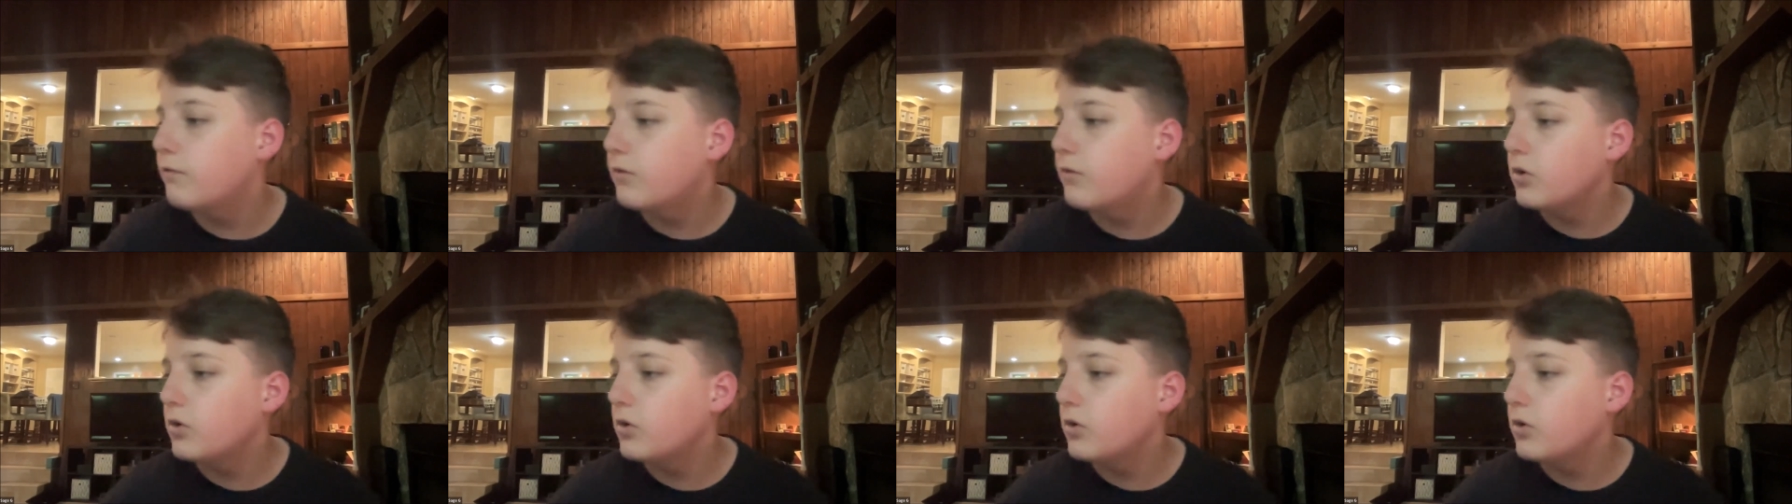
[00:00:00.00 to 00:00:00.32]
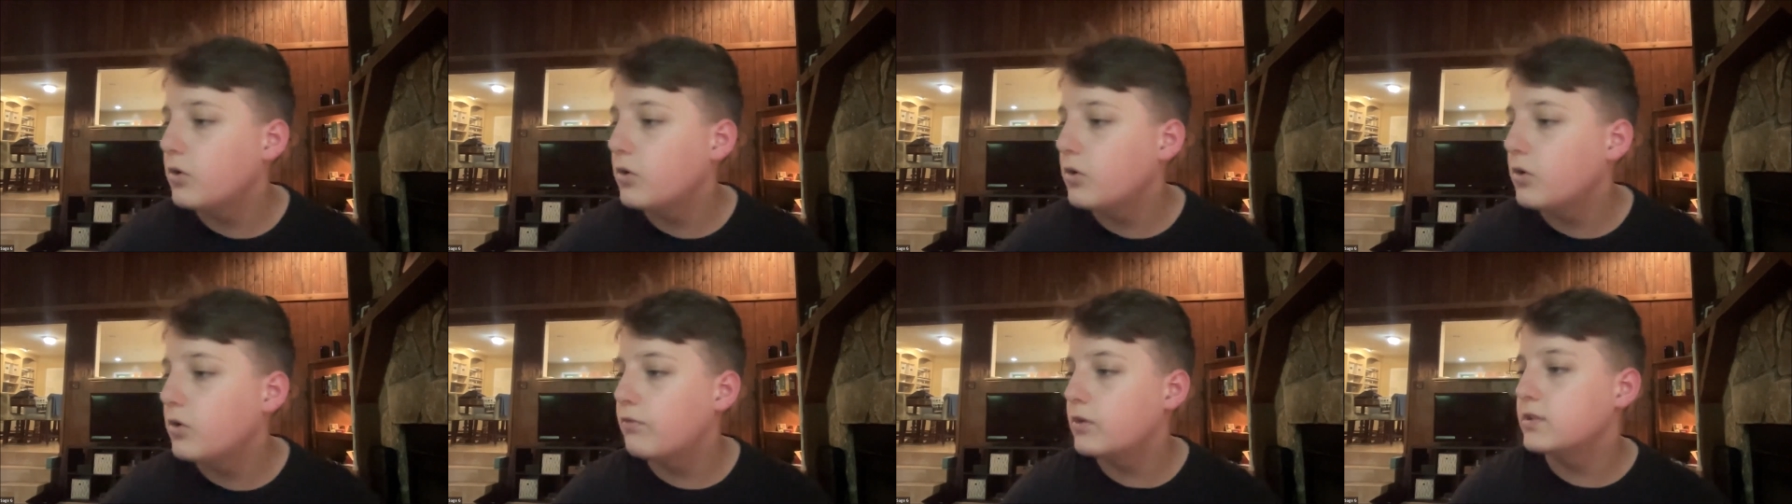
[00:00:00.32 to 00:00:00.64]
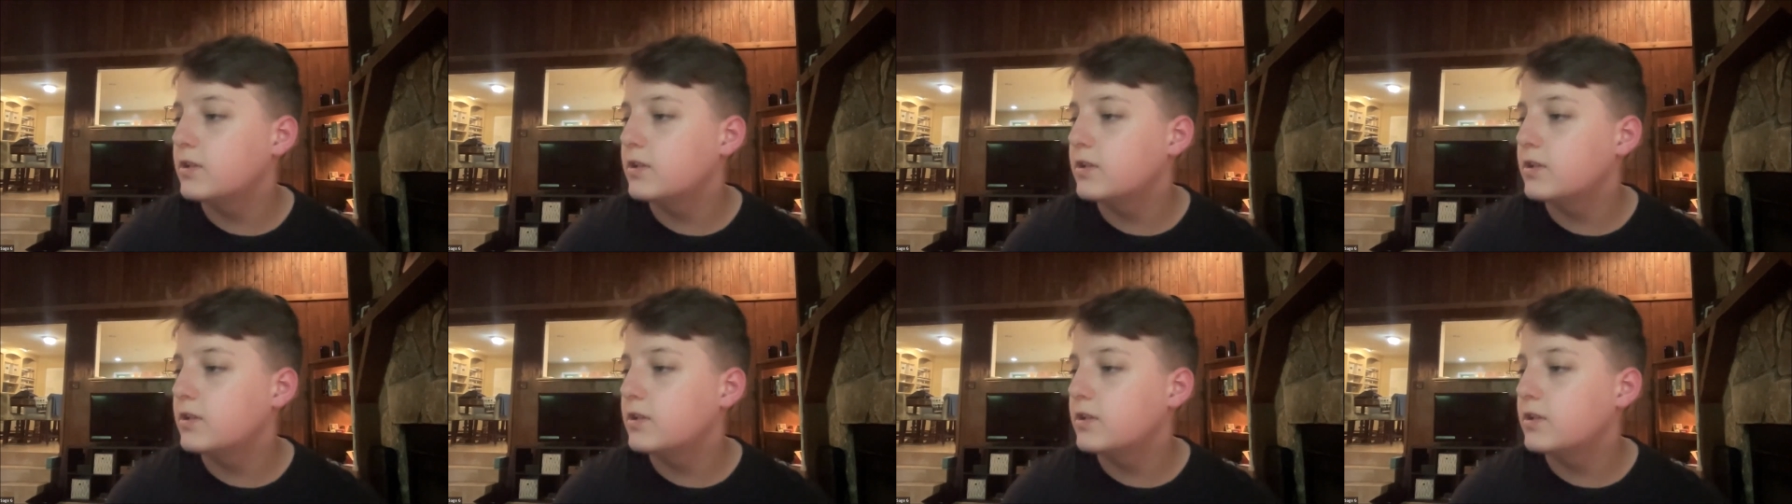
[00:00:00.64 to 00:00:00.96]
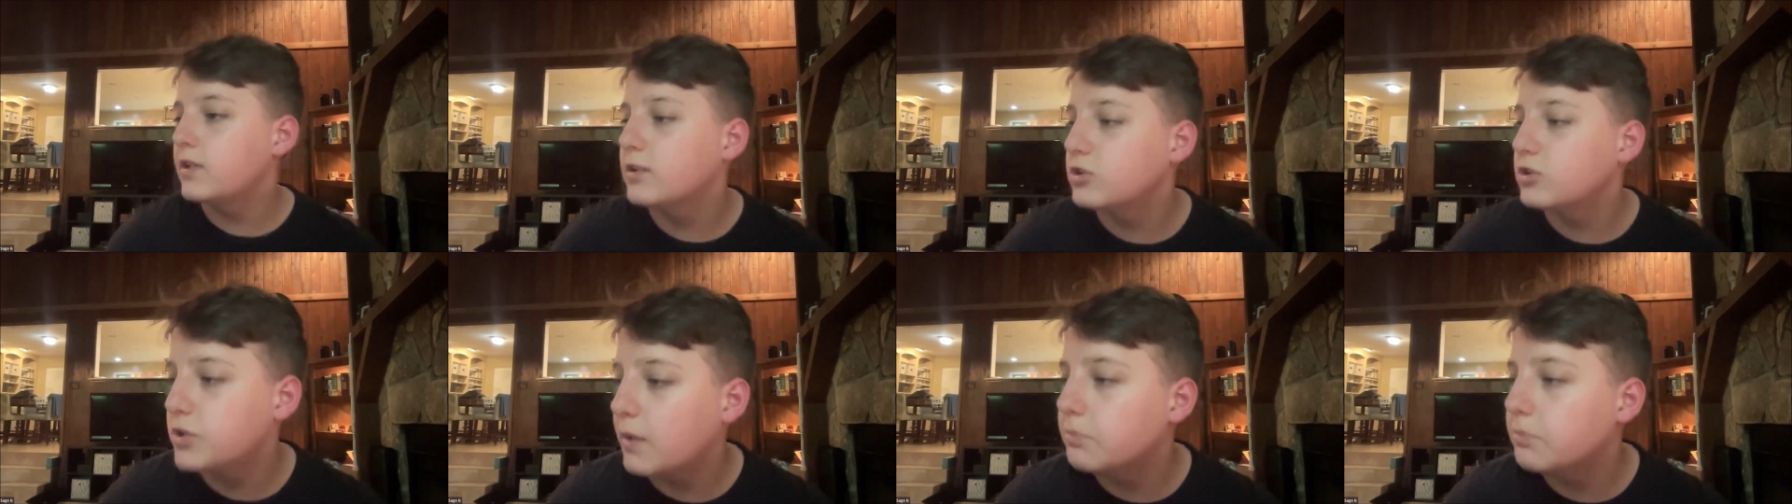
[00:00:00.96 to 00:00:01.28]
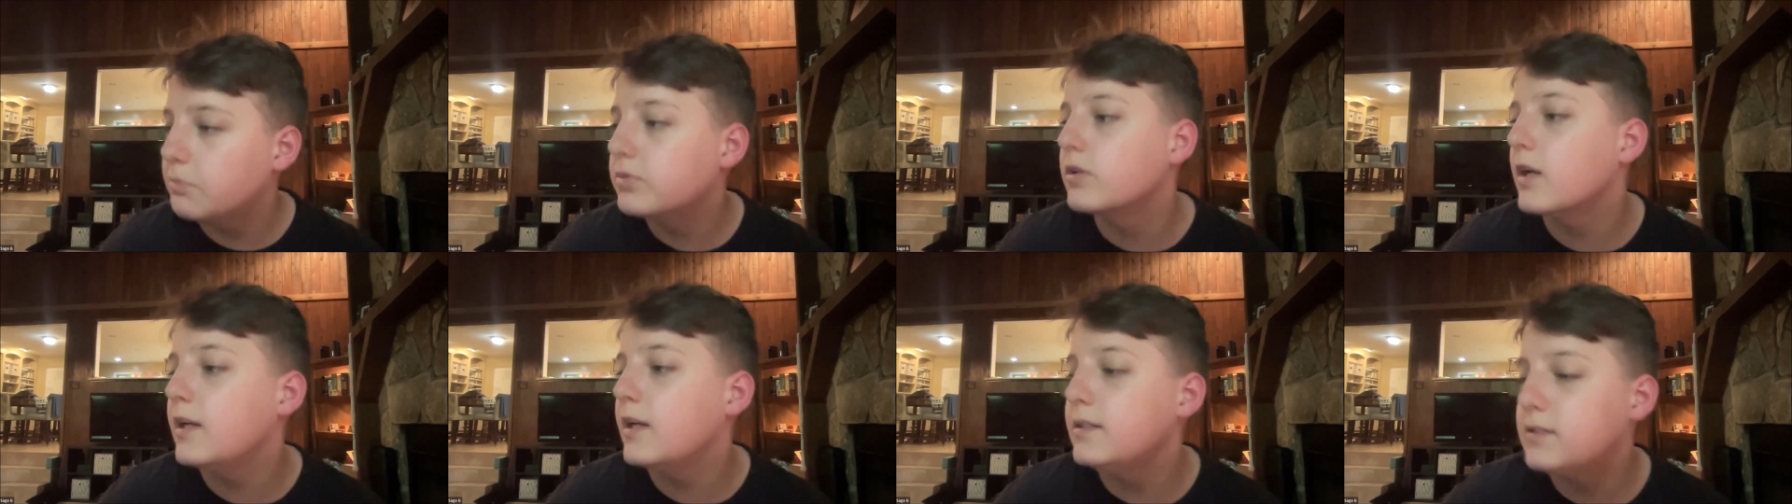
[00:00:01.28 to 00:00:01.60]
We'll go to 1 Kings
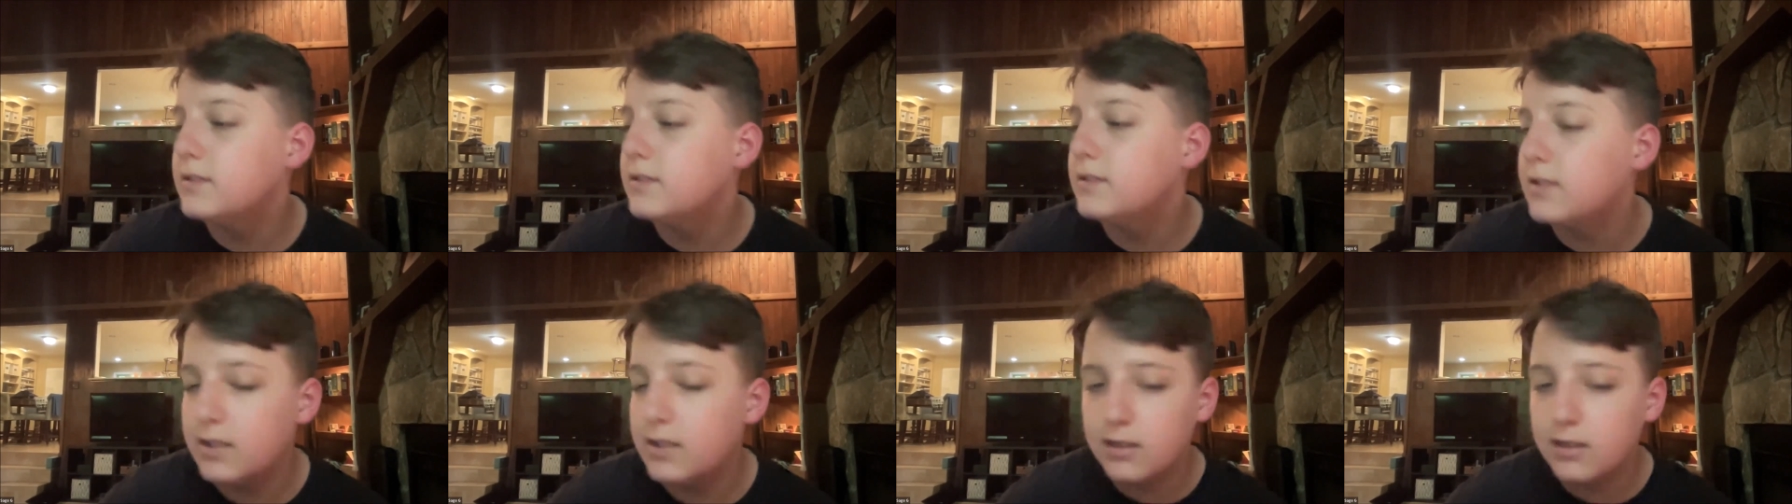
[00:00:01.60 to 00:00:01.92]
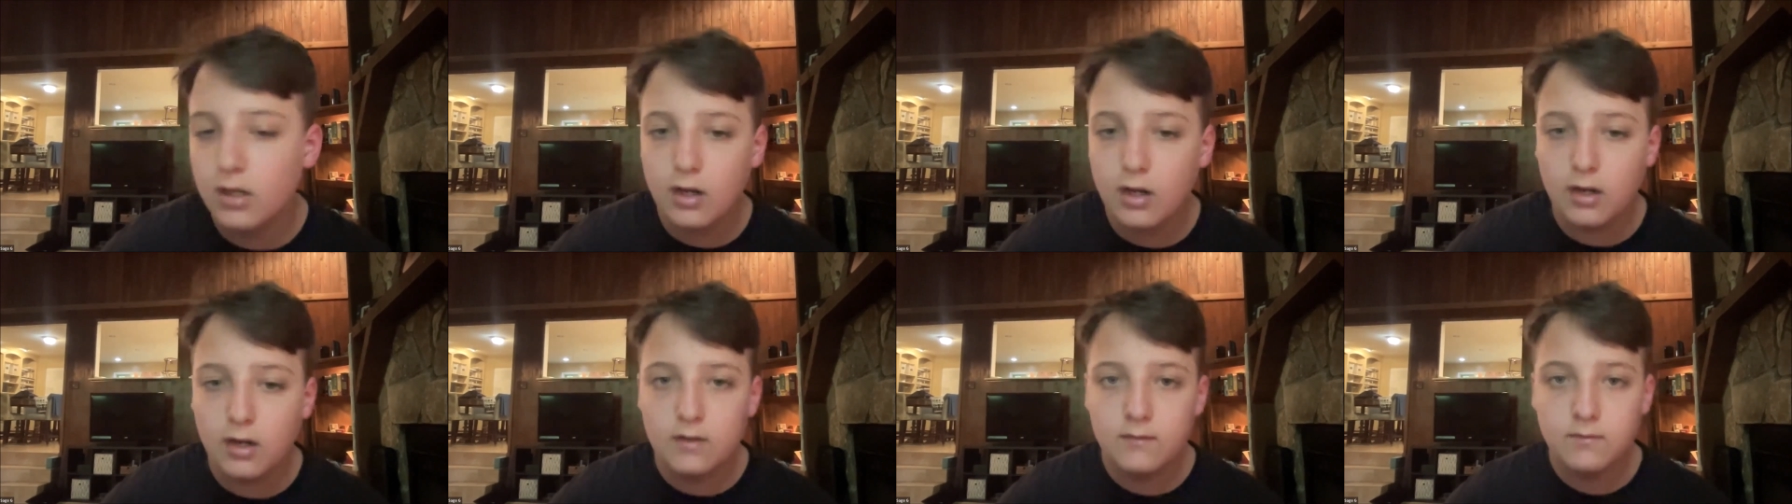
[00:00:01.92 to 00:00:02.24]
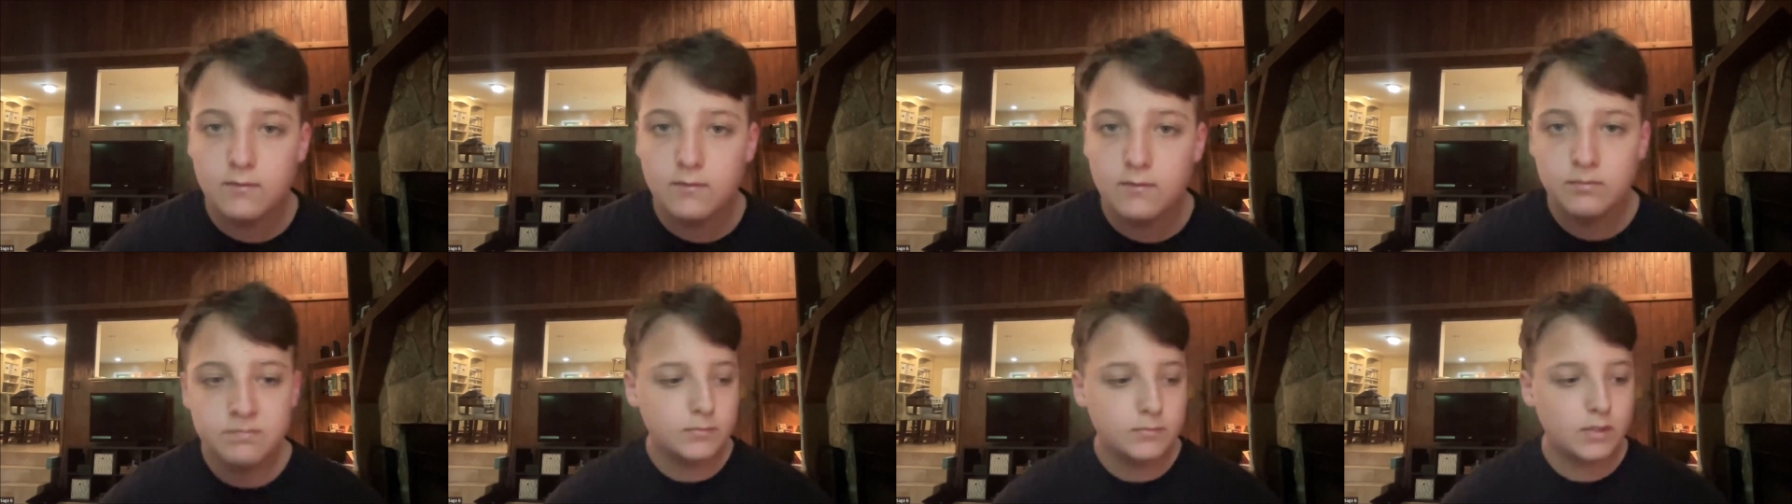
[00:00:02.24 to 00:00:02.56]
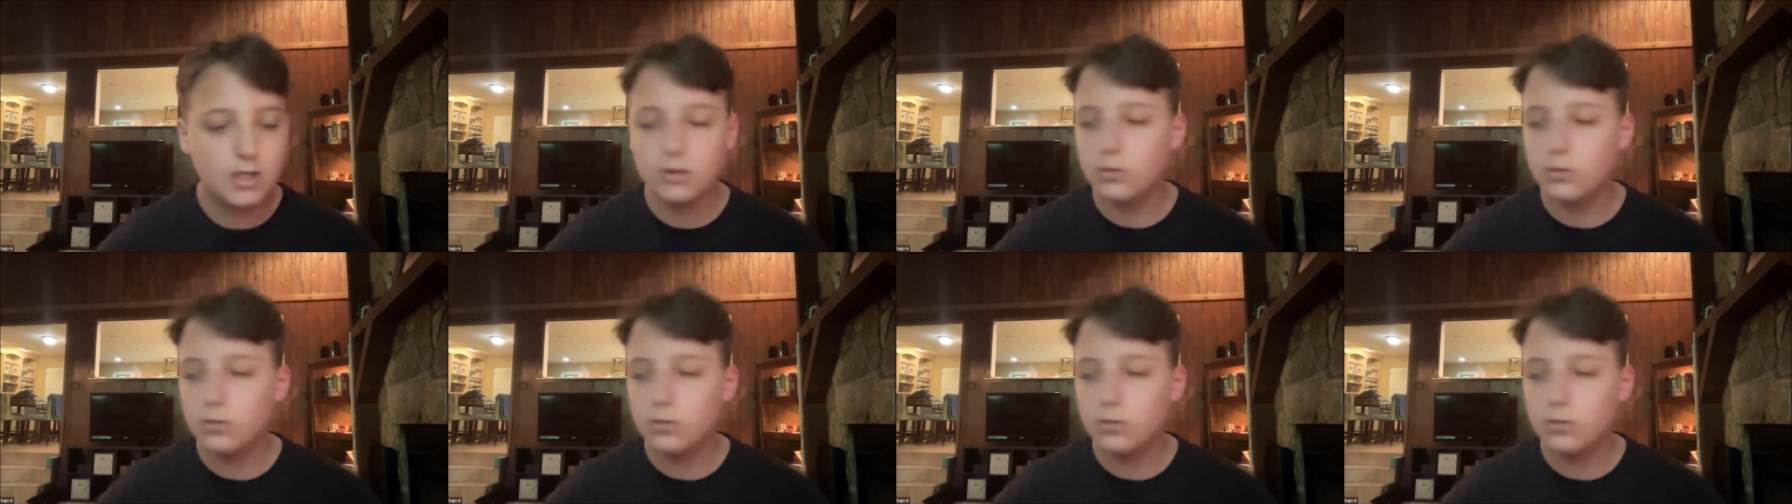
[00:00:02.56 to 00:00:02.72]
chapter 18,